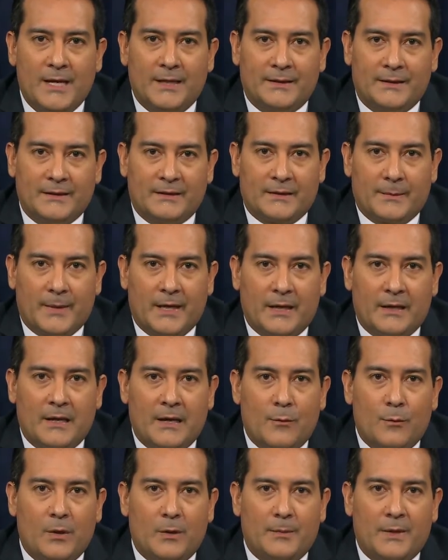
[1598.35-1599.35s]
This debate
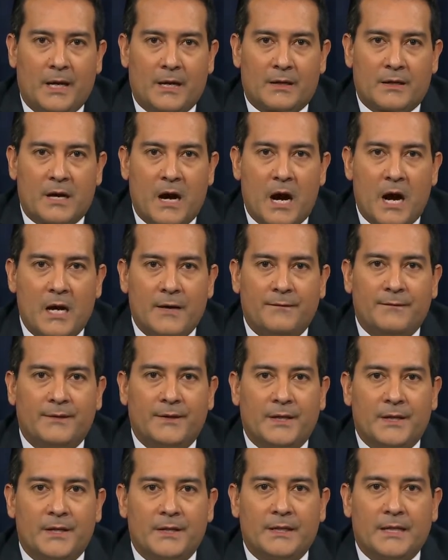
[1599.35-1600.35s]
will be archived
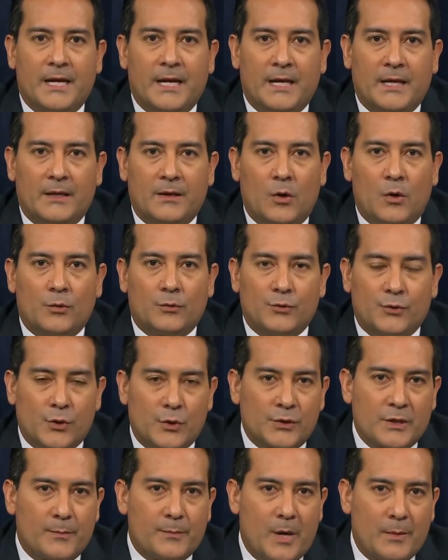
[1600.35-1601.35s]
there and on
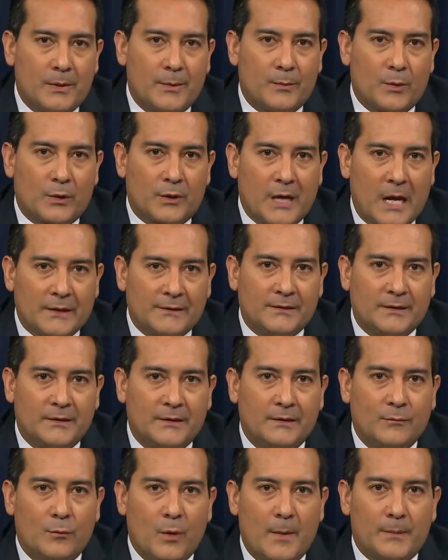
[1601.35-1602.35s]
Georgia Public
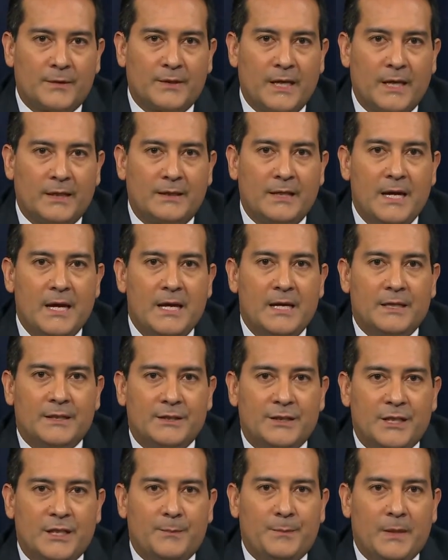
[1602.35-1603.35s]
Broadcasting website,
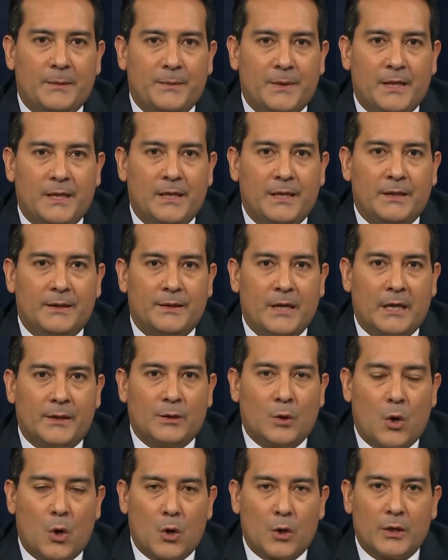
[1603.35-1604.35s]

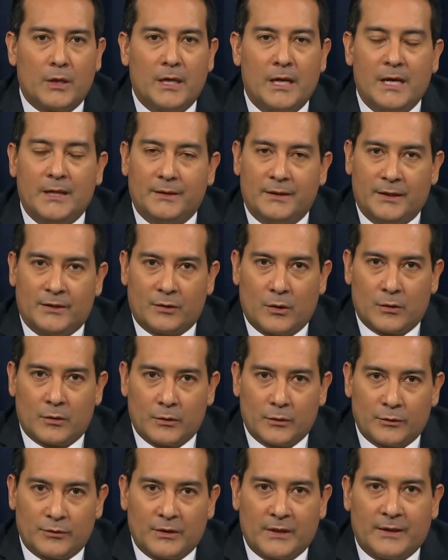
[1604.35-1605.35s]
gpb.org. This
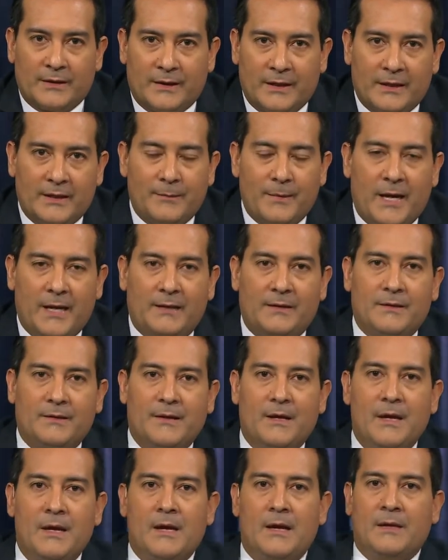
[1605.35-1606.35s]
concludes the debate.
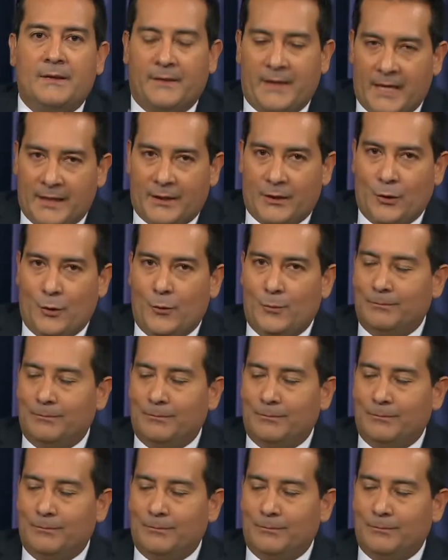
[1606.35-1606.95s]
Thank you.